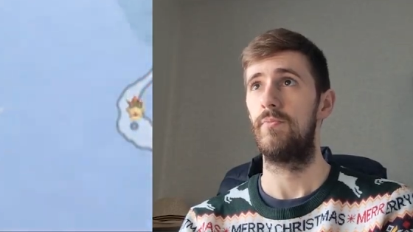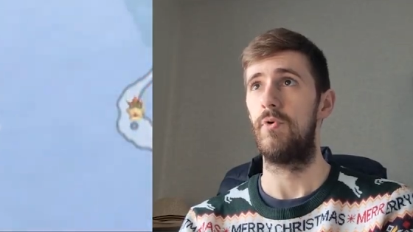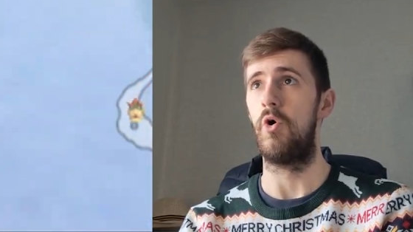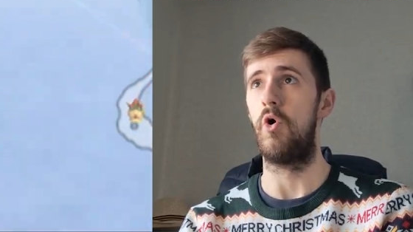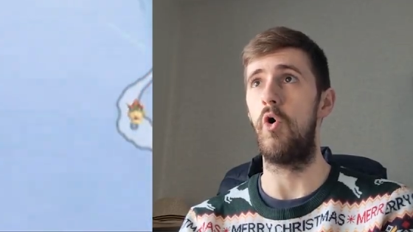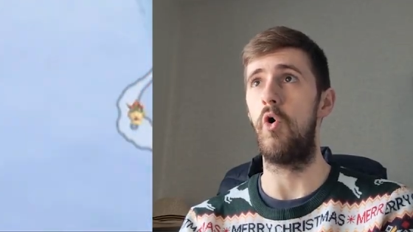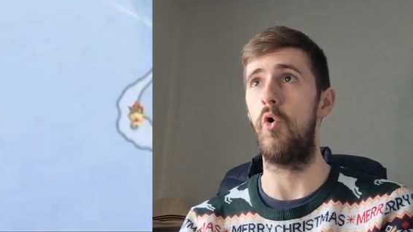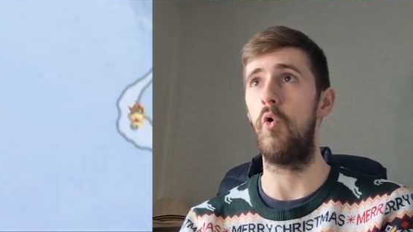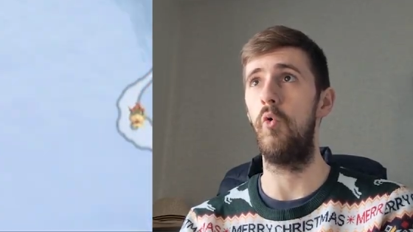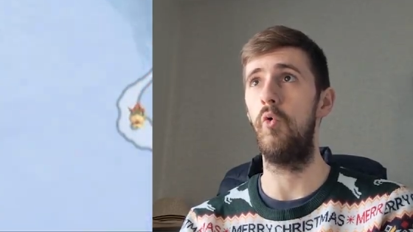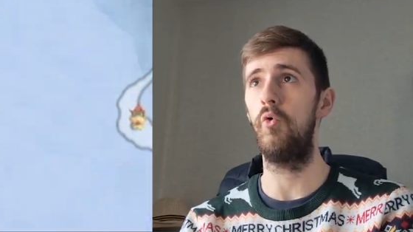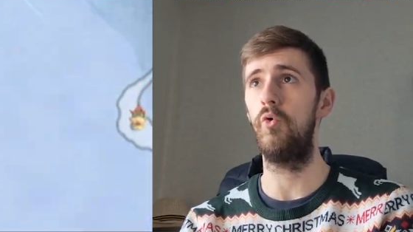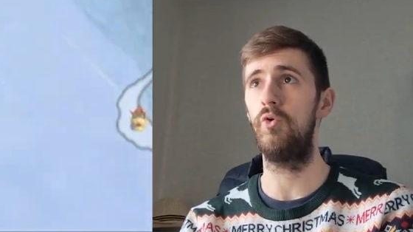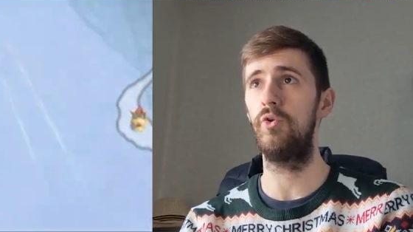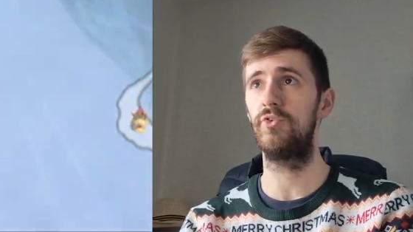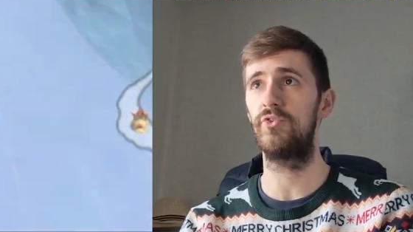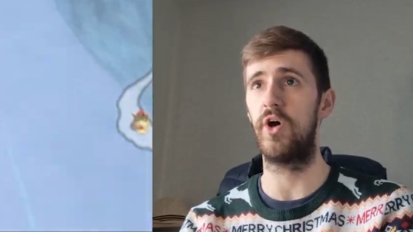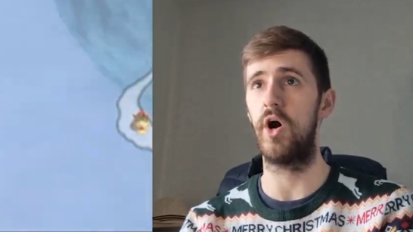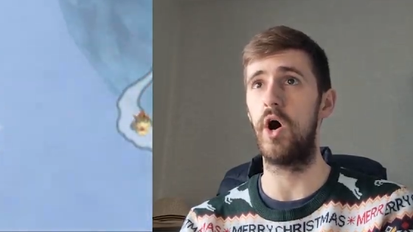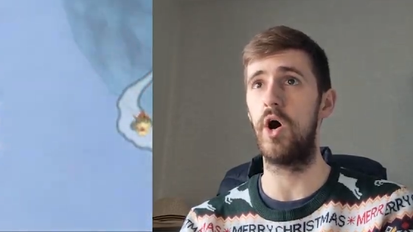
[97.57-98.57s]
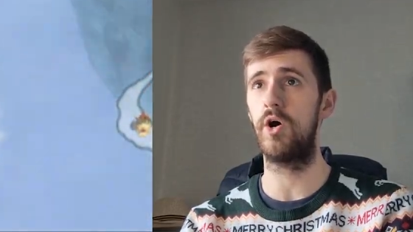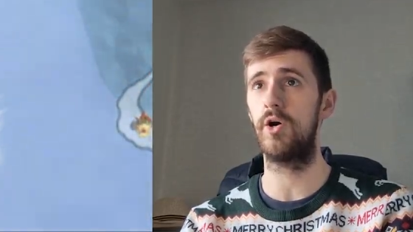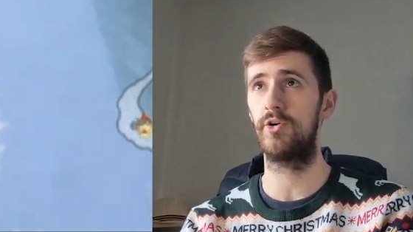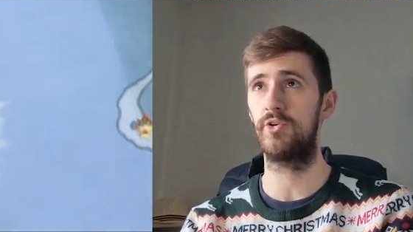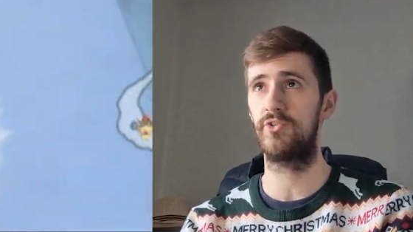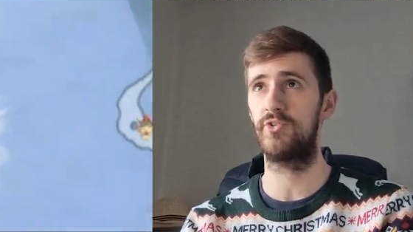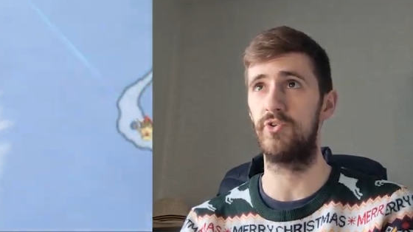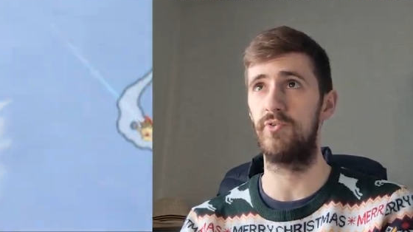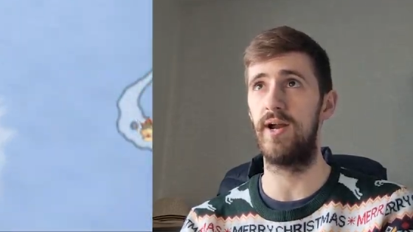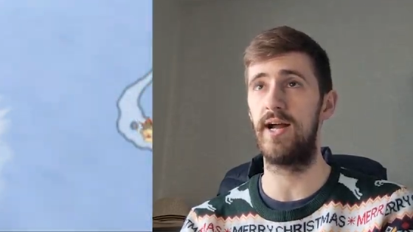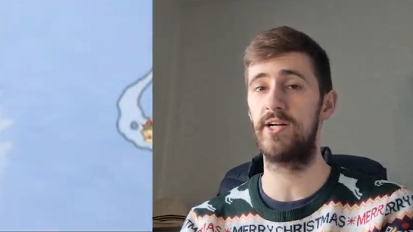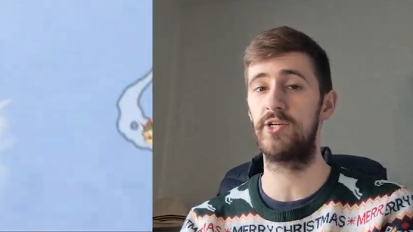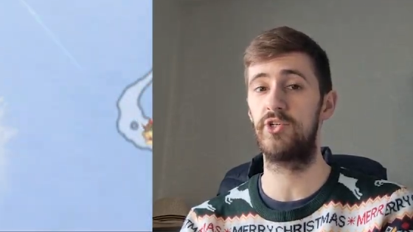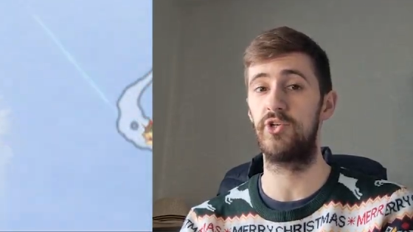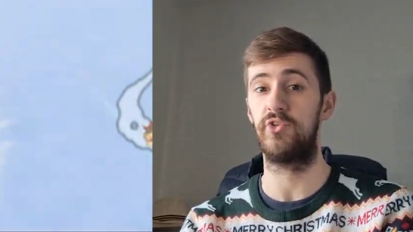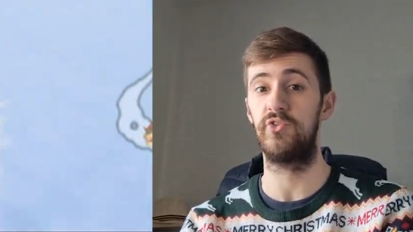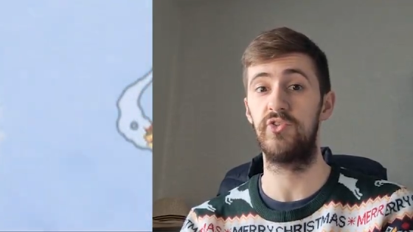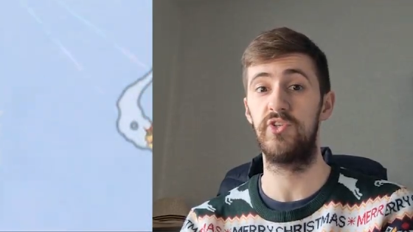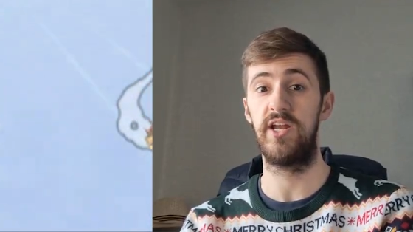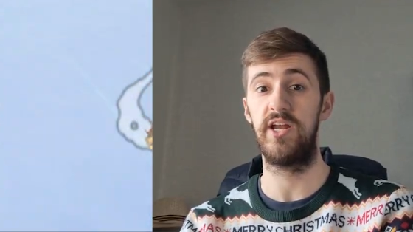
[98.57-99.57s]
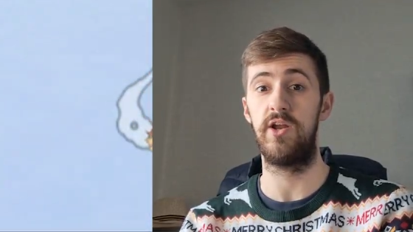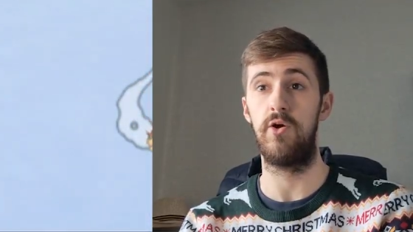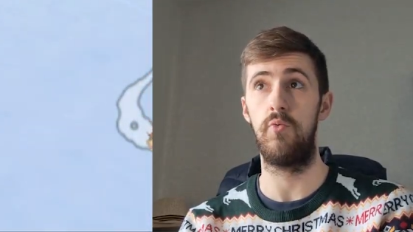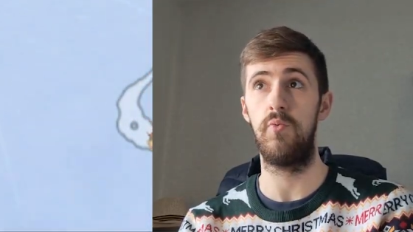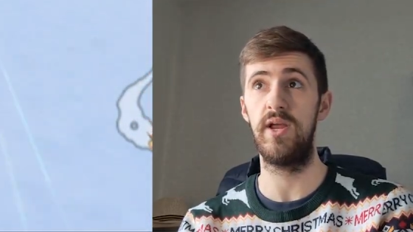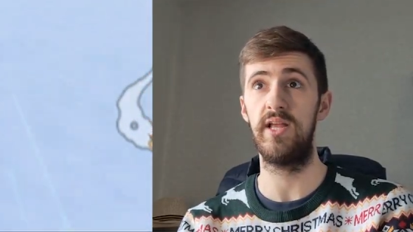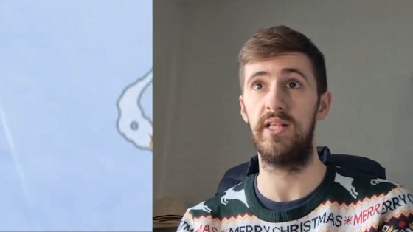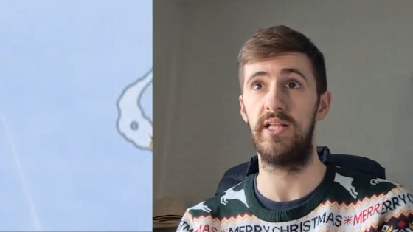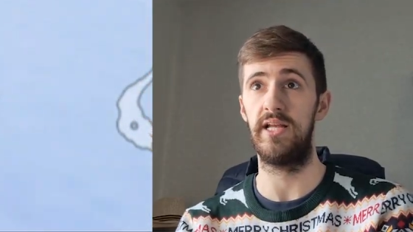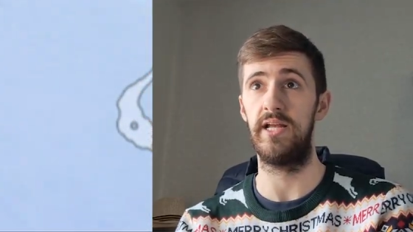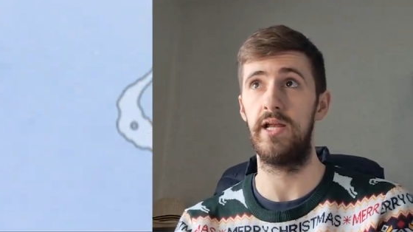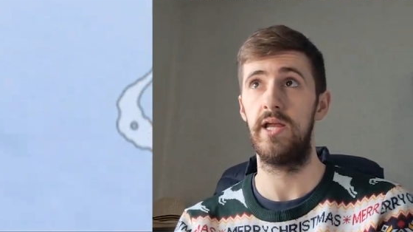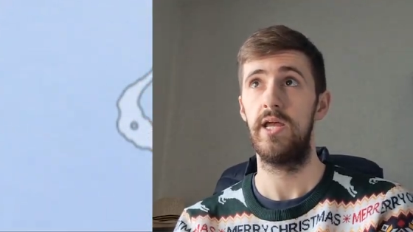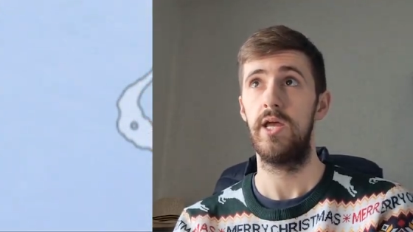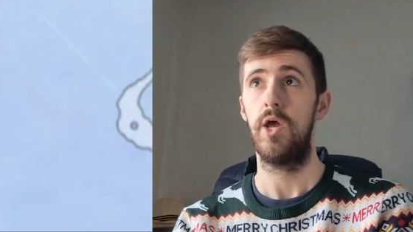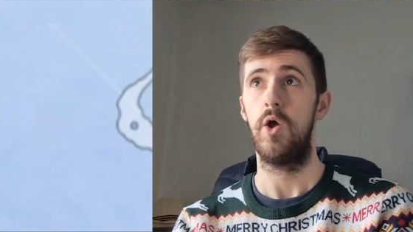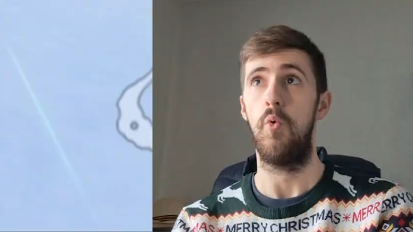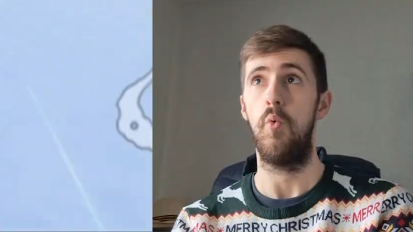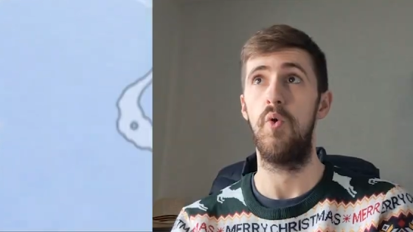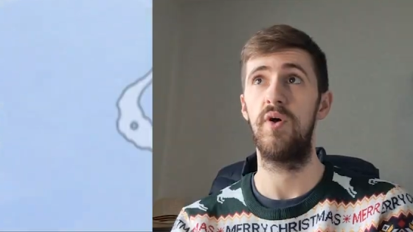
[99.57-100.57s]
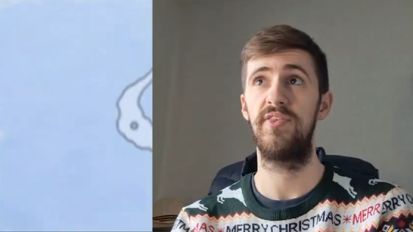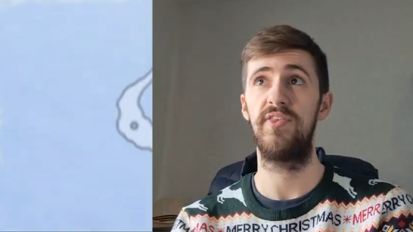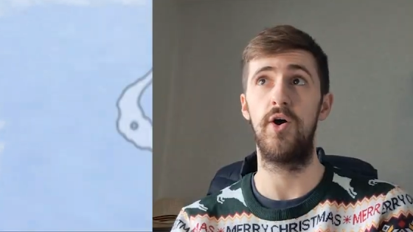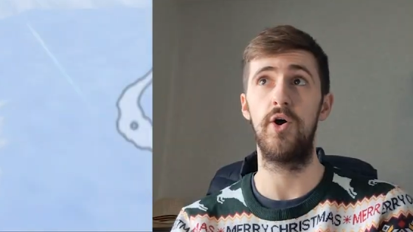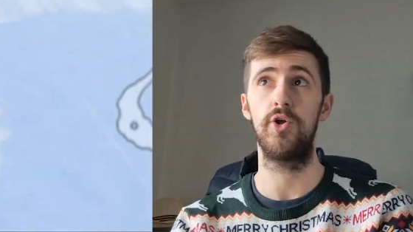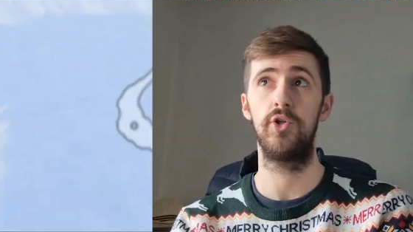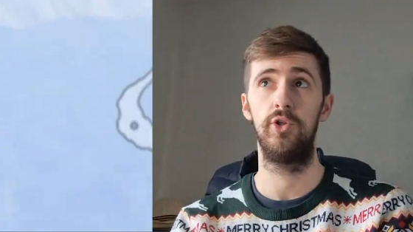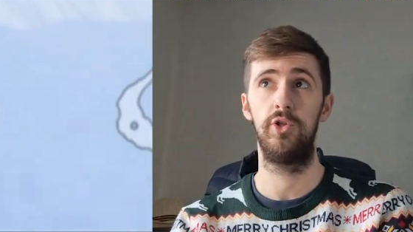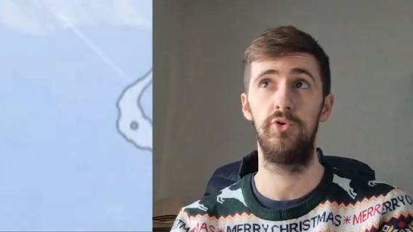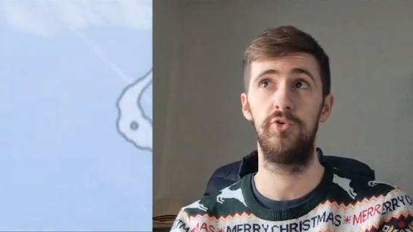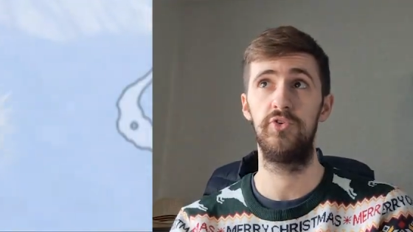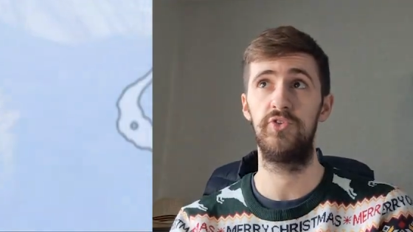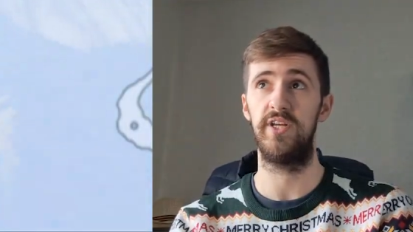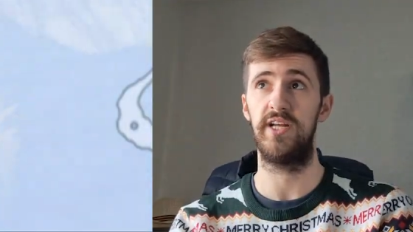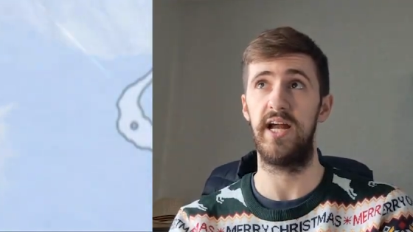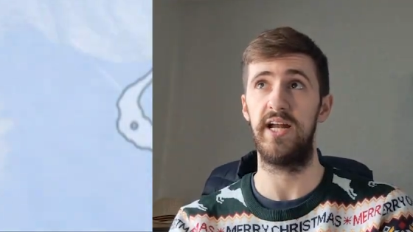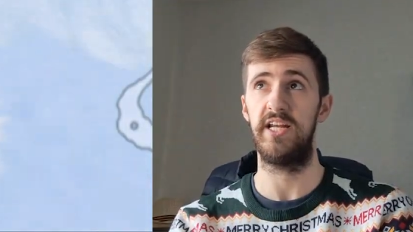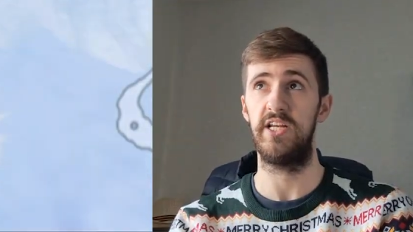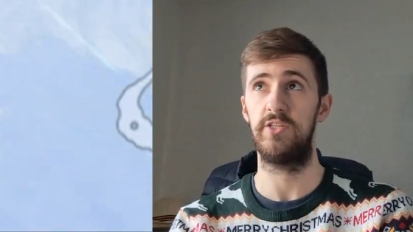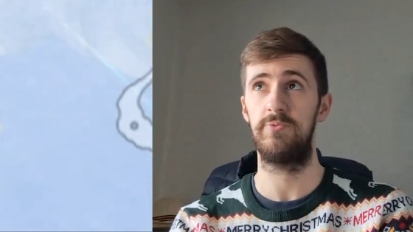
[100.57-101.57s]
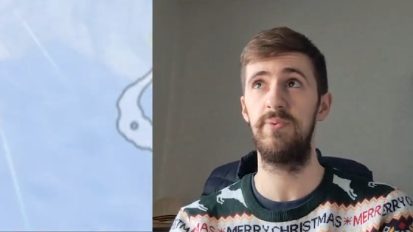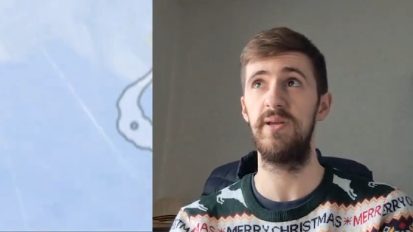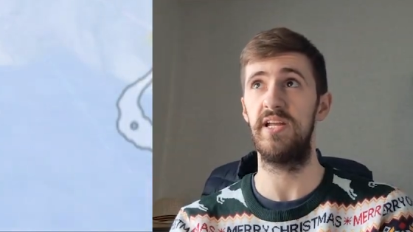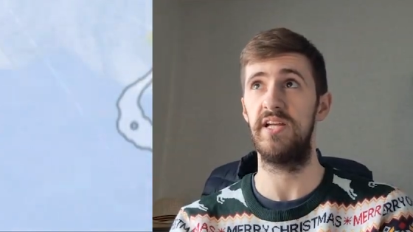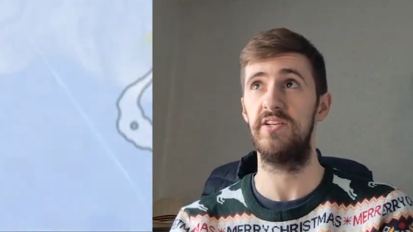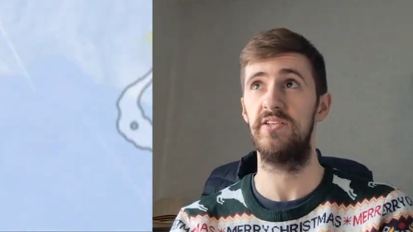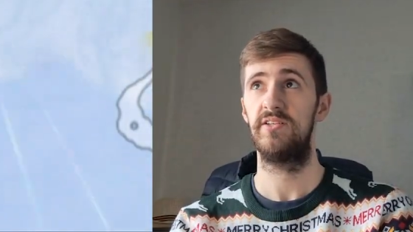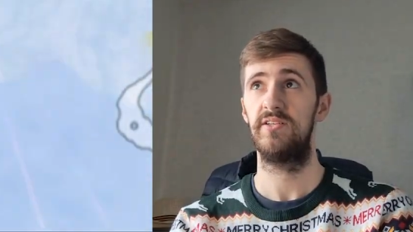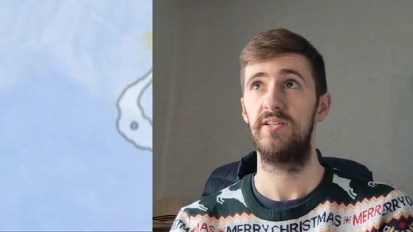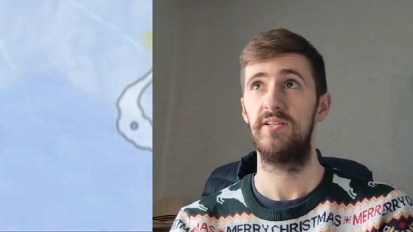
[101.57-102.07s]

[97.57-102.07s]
hold hard directions in a wheelie without losing any speed.